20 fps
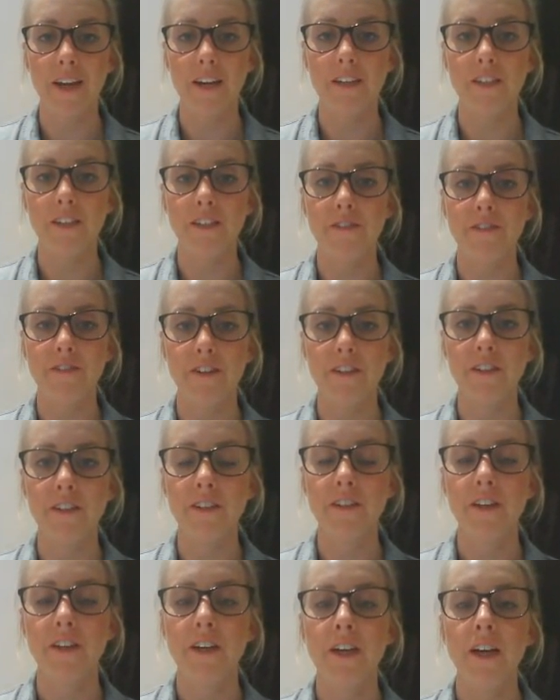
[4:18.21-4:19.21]
and
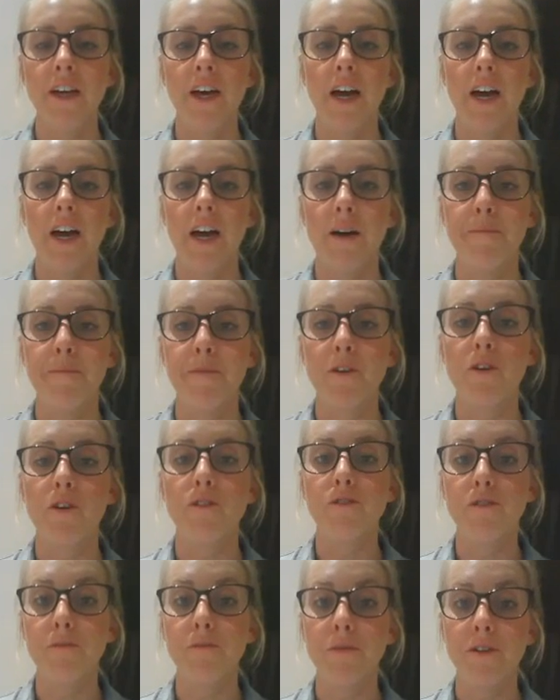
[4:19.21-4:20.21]
different
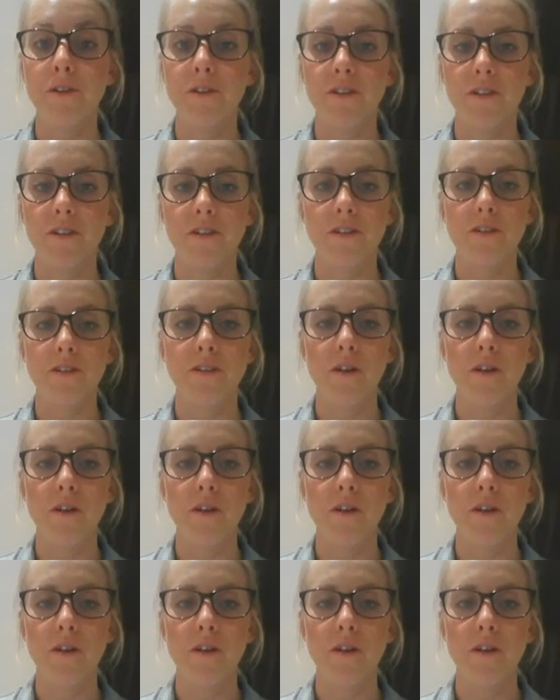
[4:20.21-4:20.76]
contributions.